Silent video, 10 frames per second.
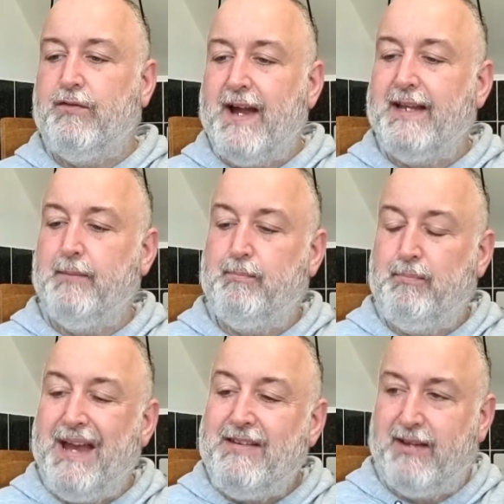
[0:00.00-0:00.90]
it
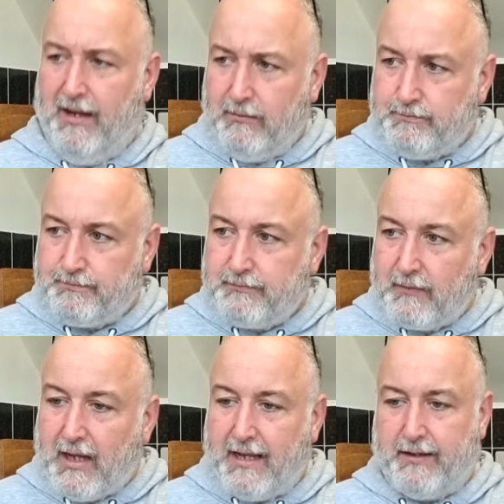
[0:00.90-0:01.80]
bitter
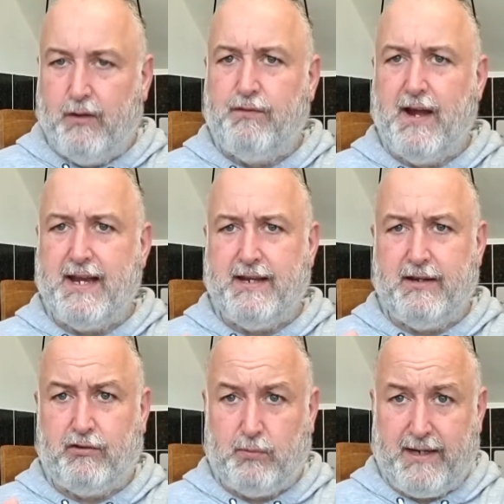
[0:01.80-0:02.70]
and I don't find it
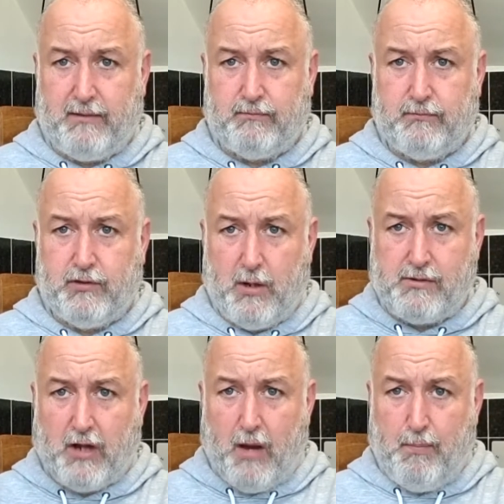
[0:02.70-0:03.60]
sweet, so it's
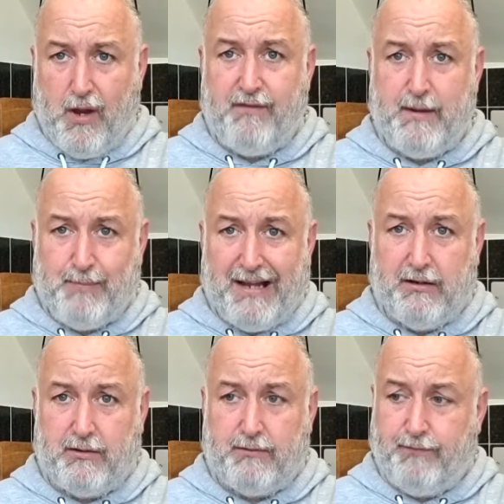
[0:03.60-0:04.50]
got a perfect
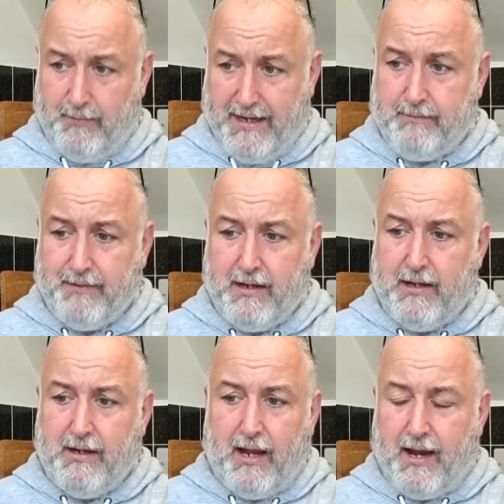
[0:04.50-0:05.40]
balance for me.
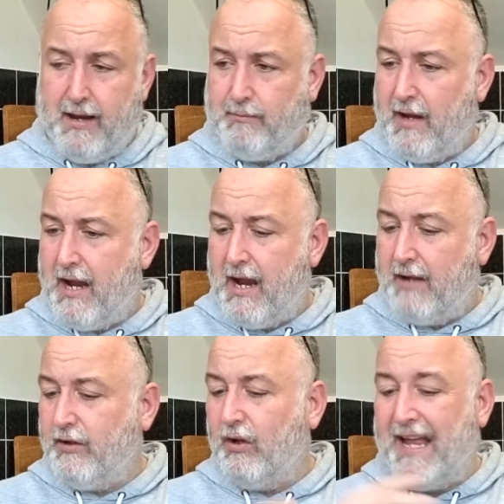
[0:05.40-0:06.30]
I
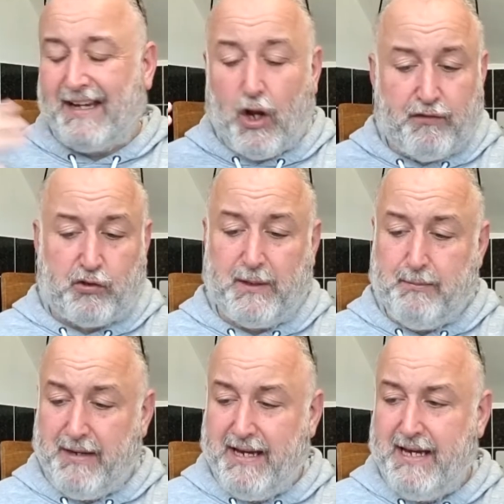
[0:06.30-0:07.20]
don't like oversweet
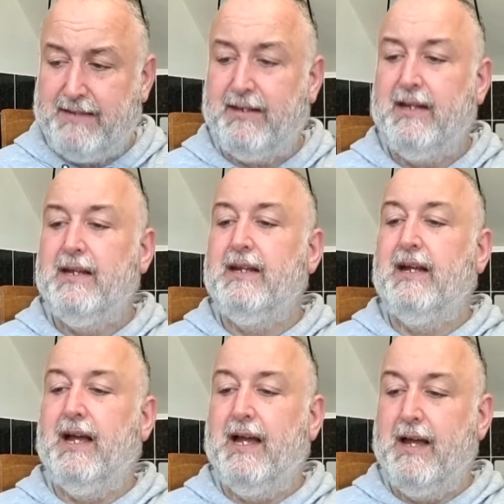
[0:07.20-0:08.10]
beers,
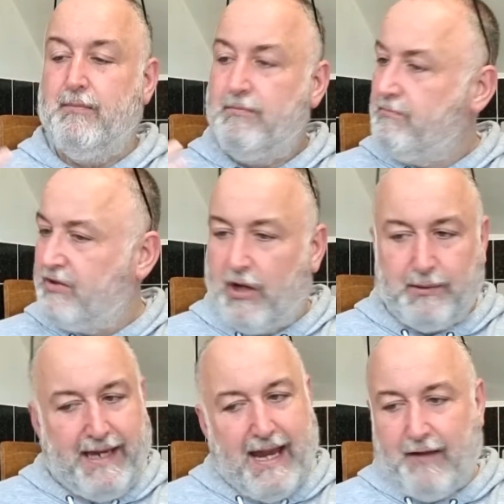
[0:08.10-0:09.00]
so
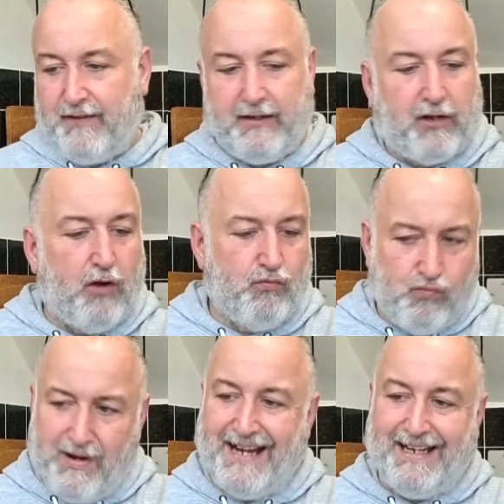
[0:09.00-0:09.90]
yeah, I think it's got a
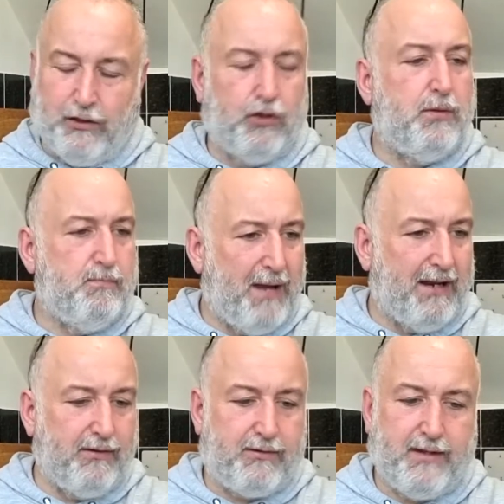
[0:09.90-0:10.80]
really good balanced